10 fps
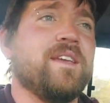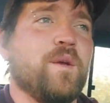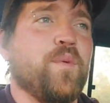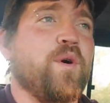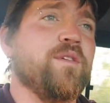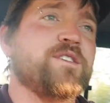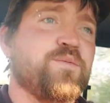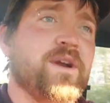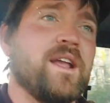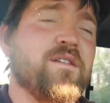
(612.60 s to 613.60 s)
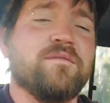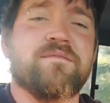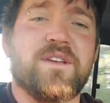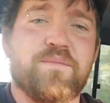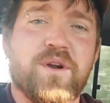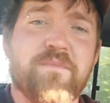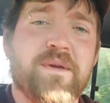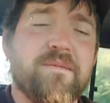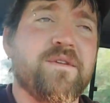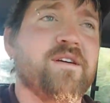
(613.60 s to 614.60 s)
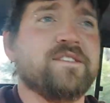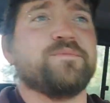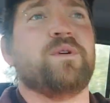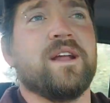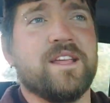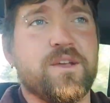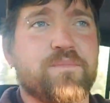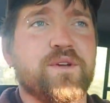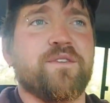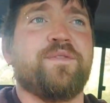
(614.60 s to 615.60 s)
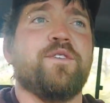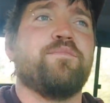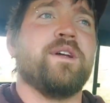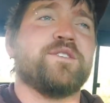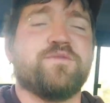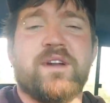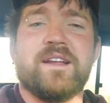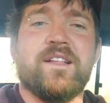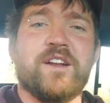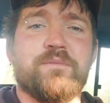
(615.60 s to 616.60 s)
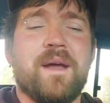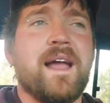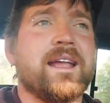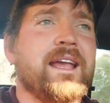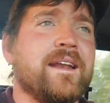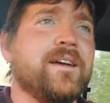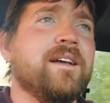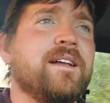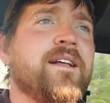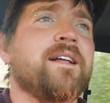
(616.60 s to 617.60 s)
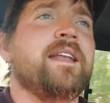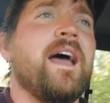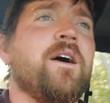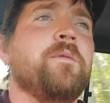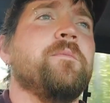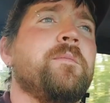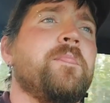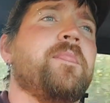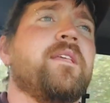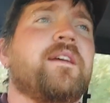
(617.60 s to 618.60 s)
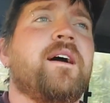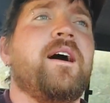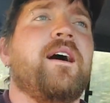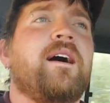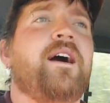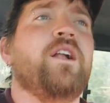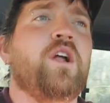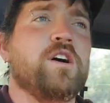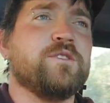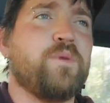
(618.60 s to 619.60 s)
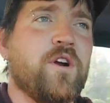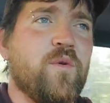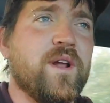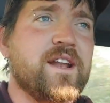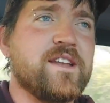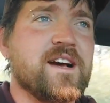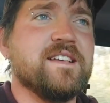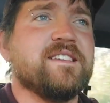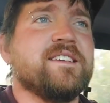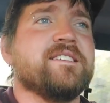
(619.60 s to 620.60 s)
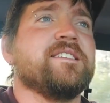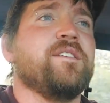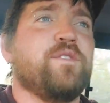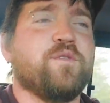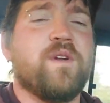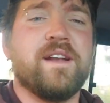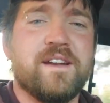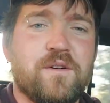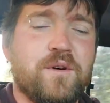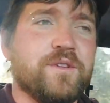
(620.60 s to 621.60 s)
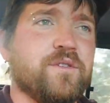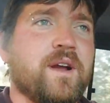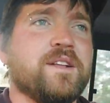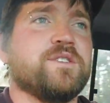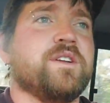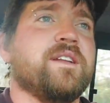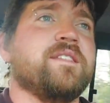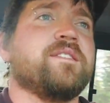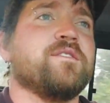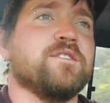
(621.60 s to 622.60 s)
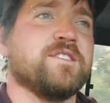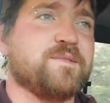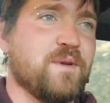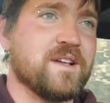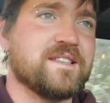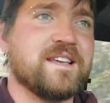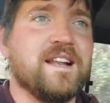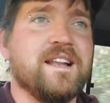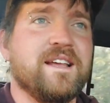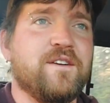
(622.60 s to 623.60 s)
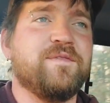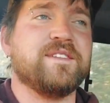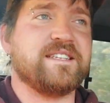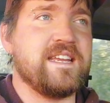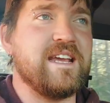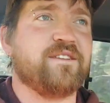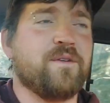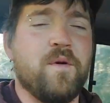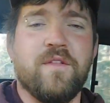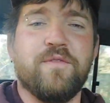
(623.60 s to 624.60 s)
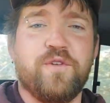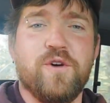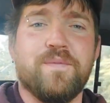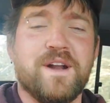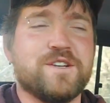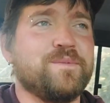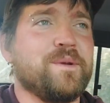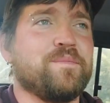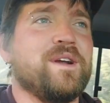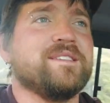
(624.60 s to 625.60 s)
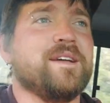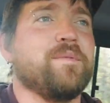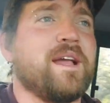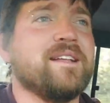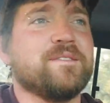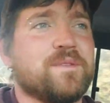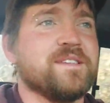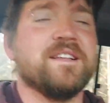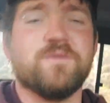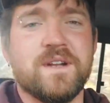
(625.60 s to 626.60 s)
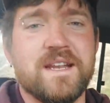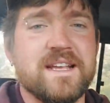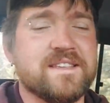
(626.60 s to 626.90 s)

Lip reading: pull the spring out, you put a BB on the spring, you put your fuel pressure regulator back in. Now, a large part of what it does is if you're running an older engine, those springs get a little fatigued from all the fuel pressure being pressed up against them, because that's what it is.